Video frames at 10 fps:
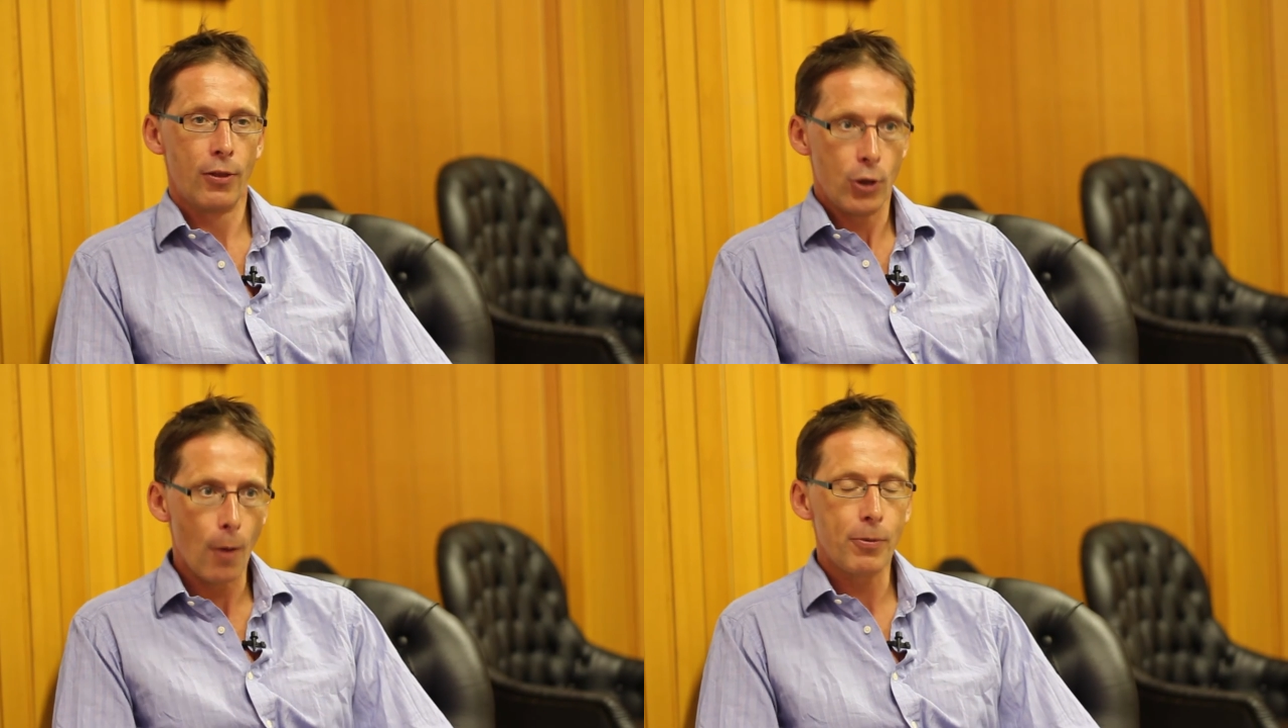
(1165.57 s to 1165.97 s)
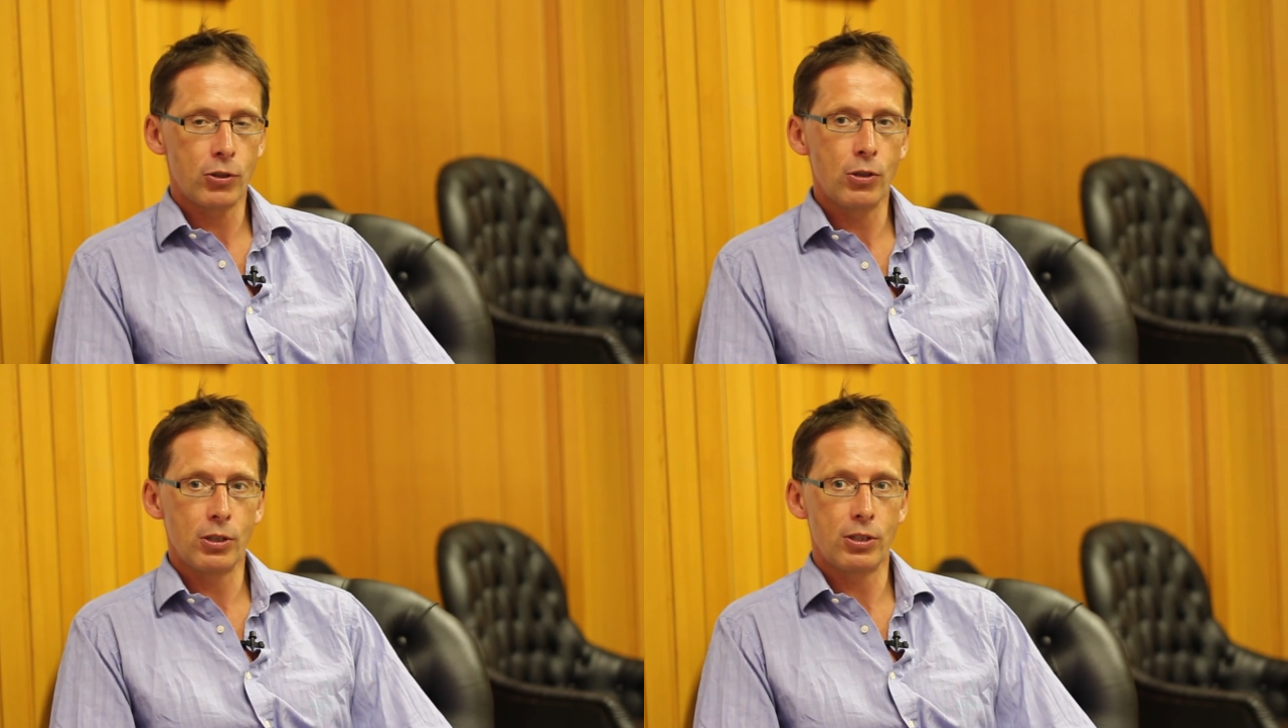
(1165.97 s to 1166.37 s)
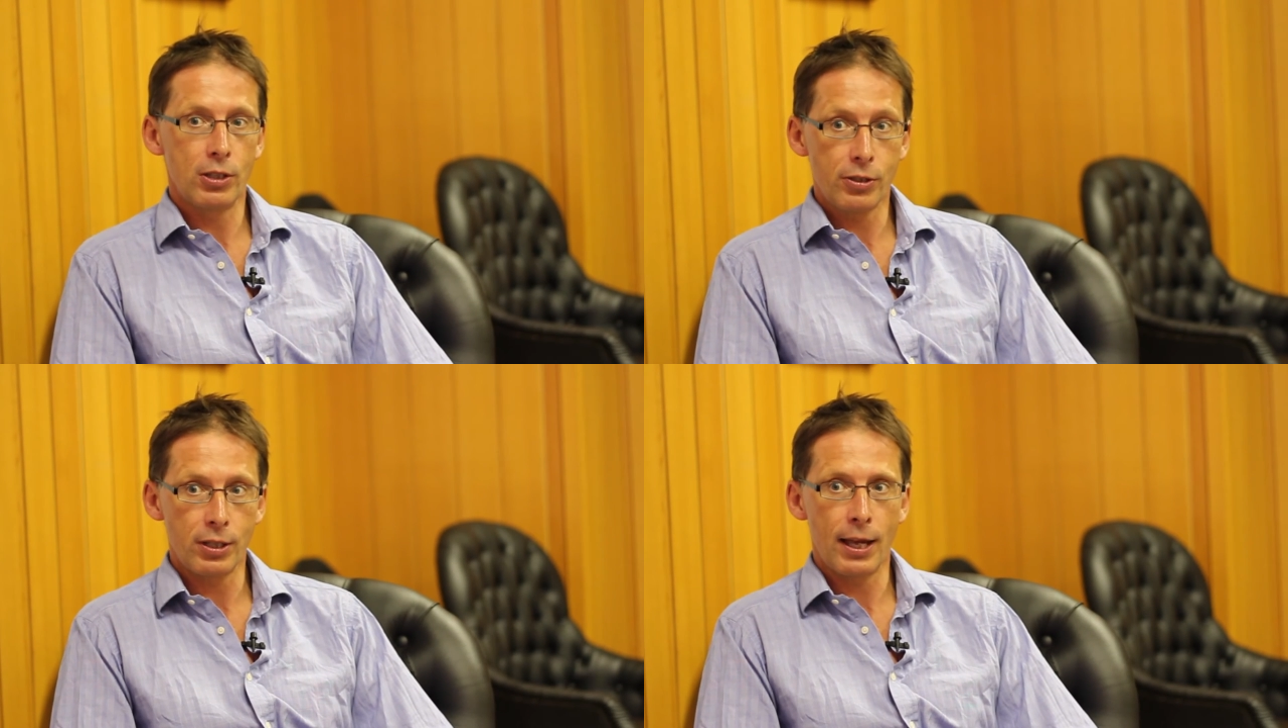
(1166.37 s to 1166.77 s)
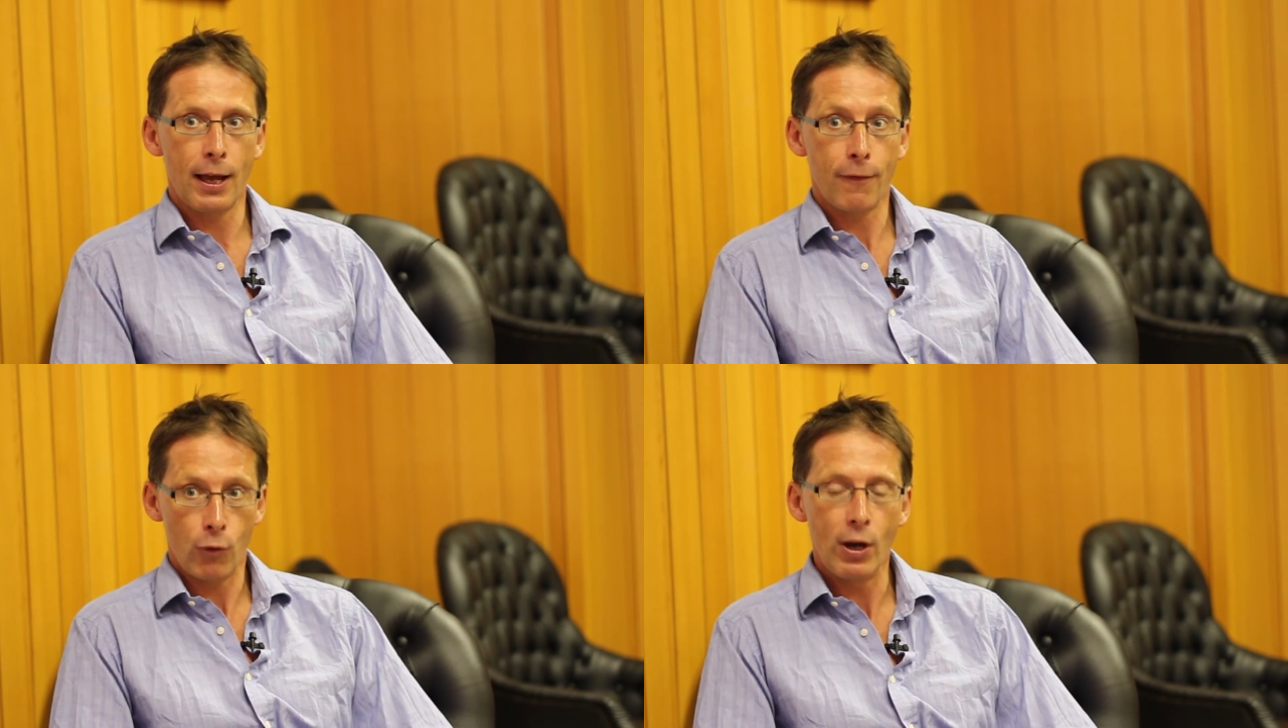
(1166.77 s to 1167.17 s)
the opportunity is
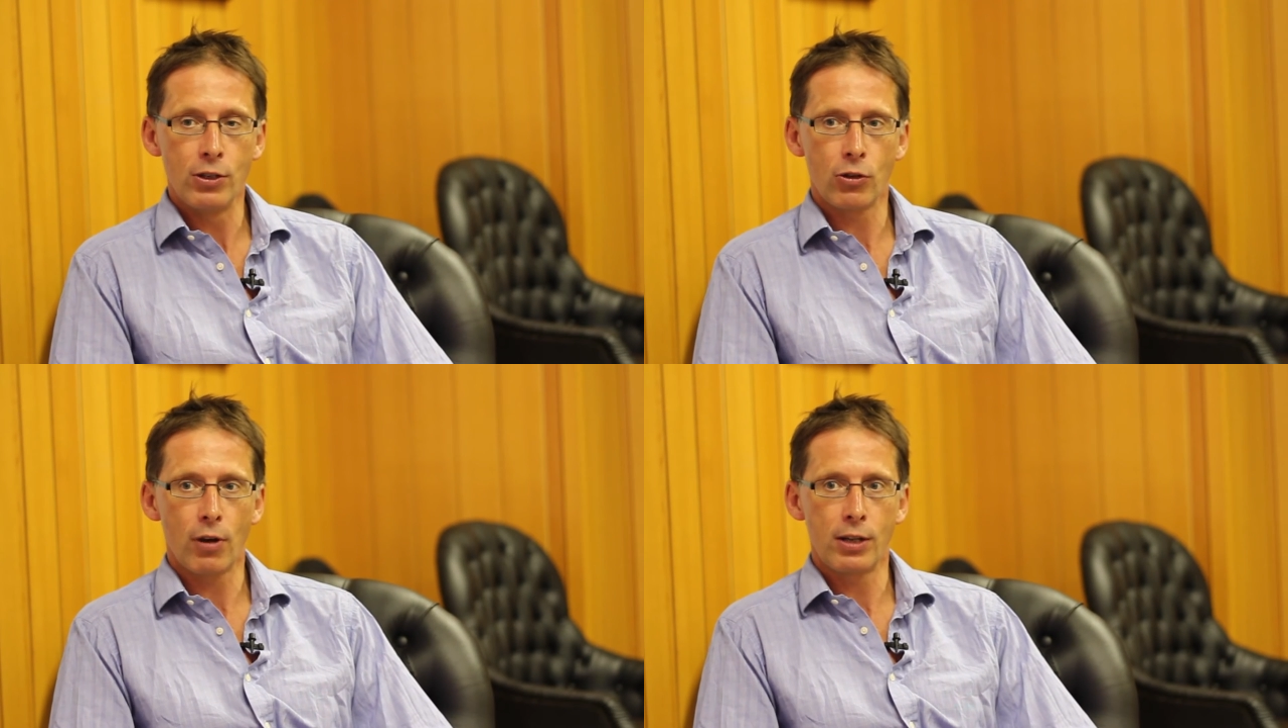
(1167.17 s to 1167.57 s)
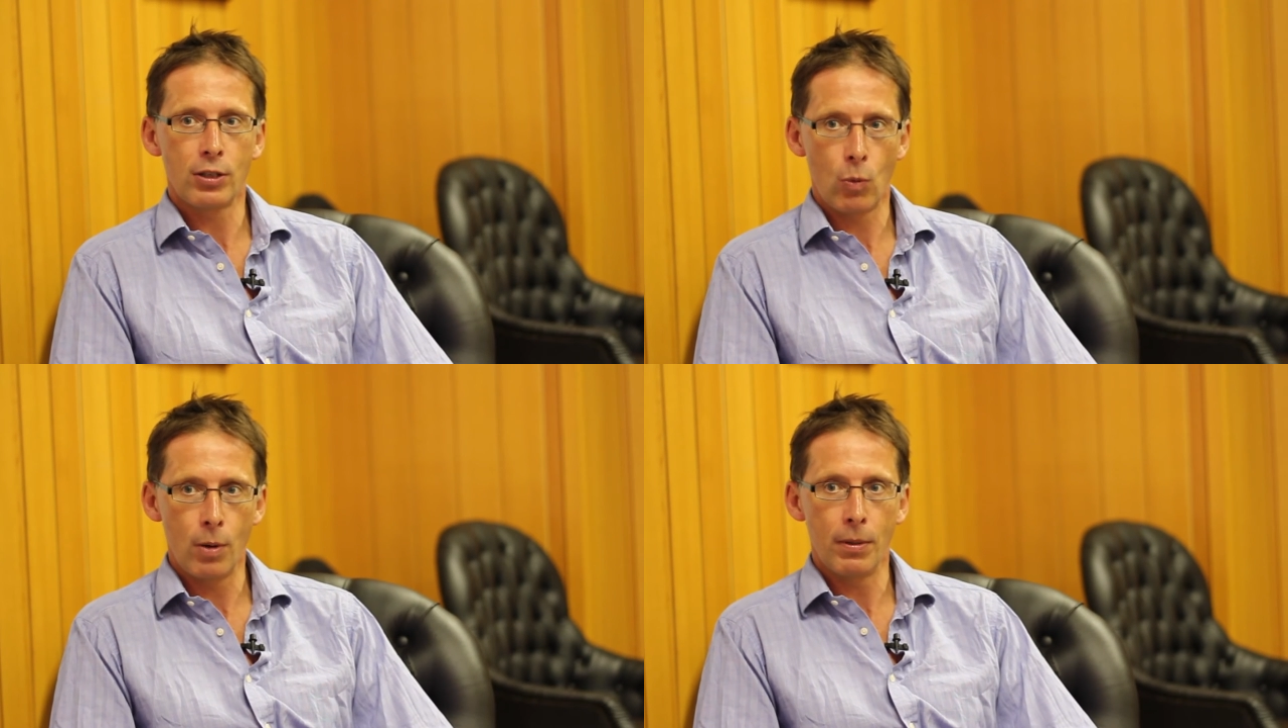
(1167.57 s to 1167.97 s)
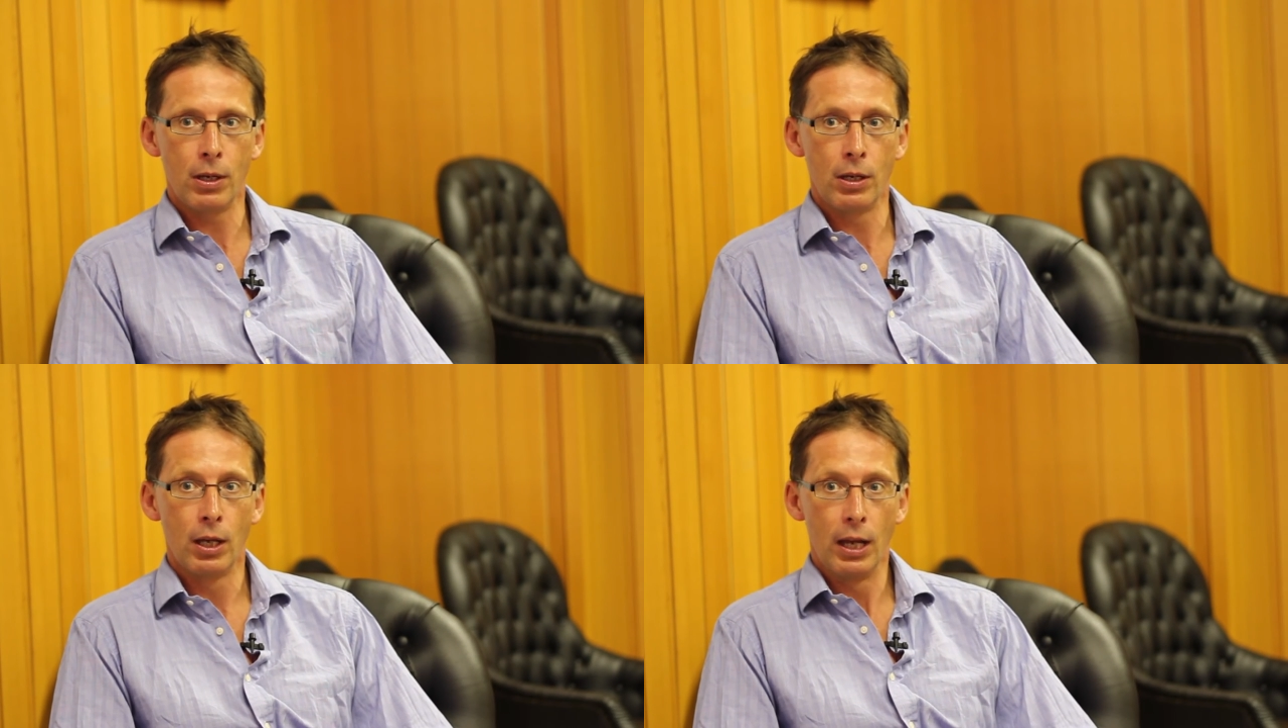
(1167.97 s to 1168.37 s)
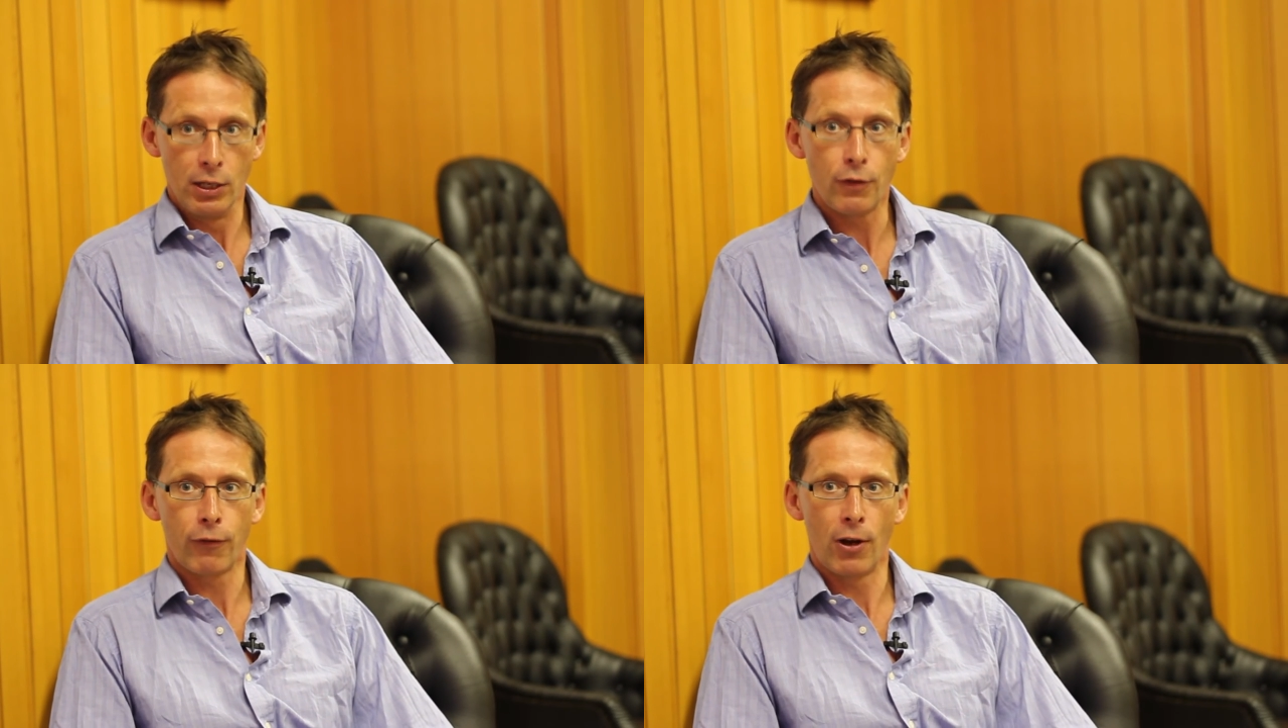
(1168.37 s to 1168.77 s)
there for integrating women
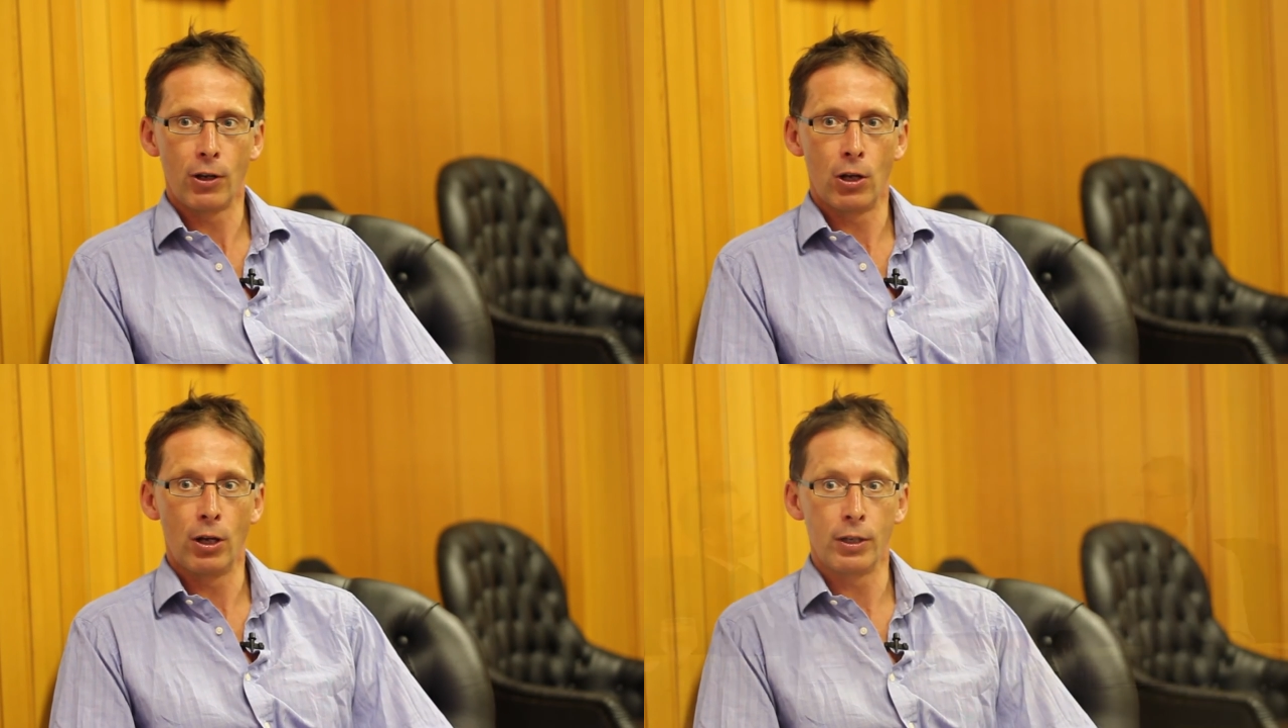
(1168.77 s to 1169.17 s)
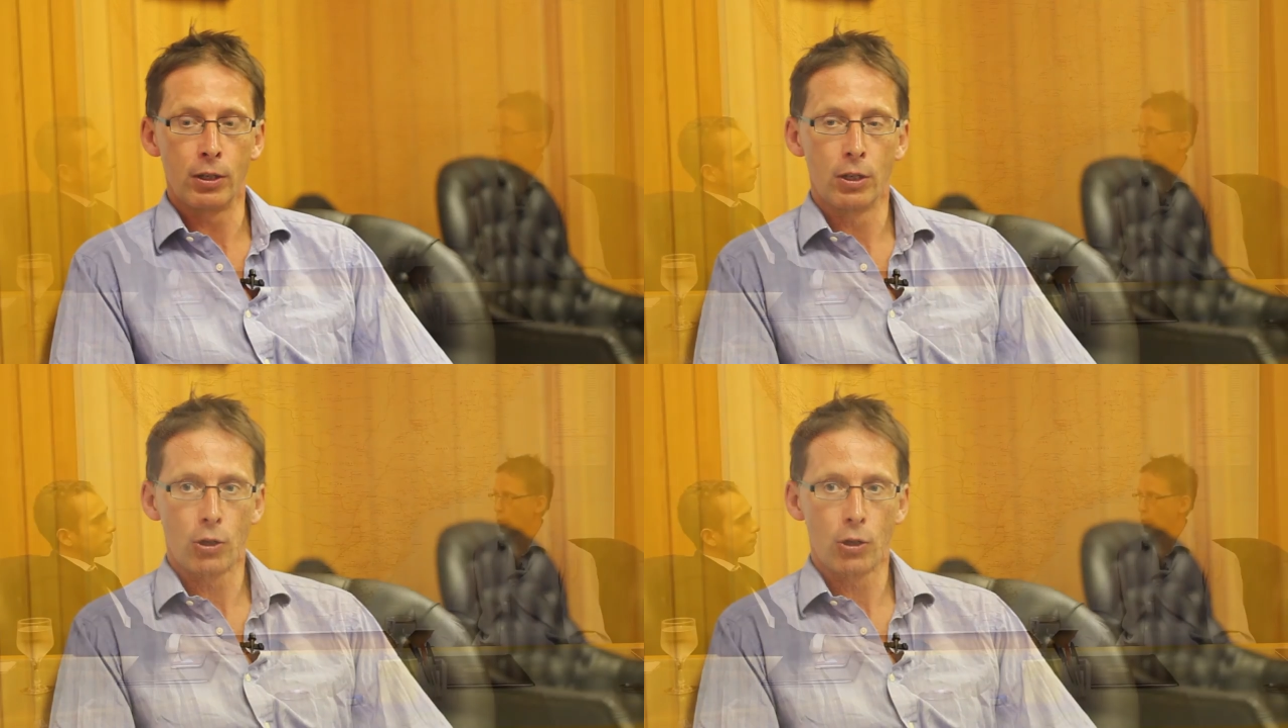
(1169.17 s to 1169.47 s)
into frontline